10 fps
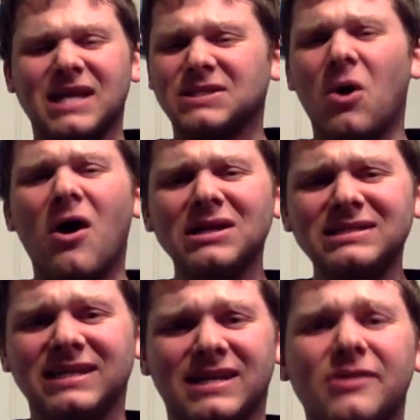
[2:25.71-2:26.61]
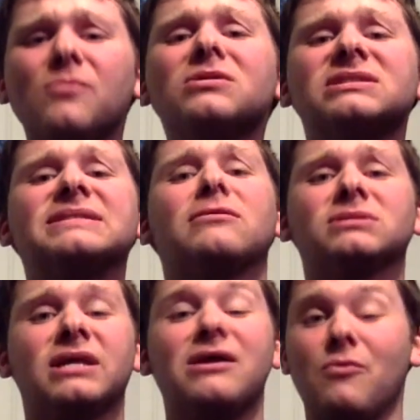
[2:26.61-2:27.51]
haunting. It almost
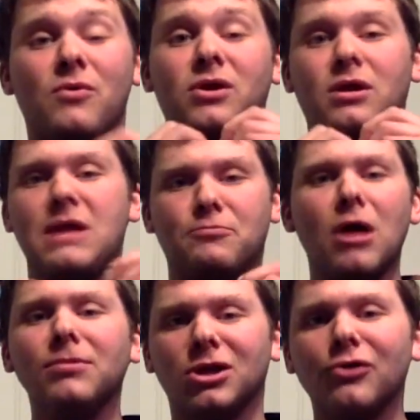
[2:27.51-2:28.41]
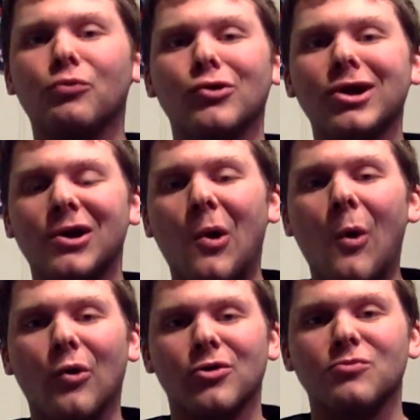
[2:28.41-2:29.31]
sounds, it probably could work in a
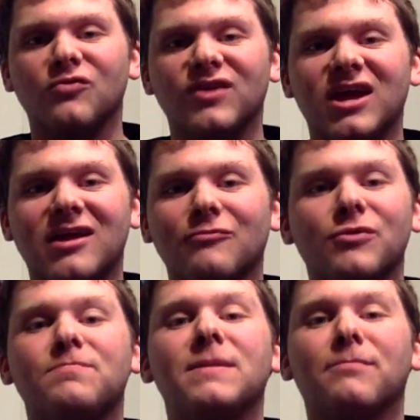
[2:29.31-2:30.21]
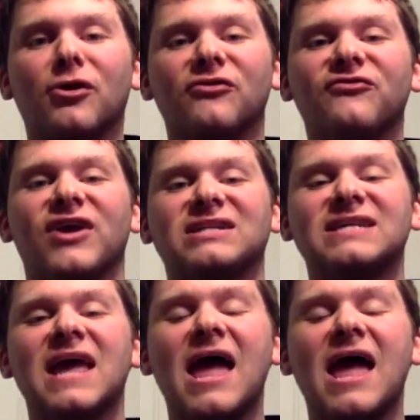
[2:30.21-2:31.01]
horror movie, and it would be perfect.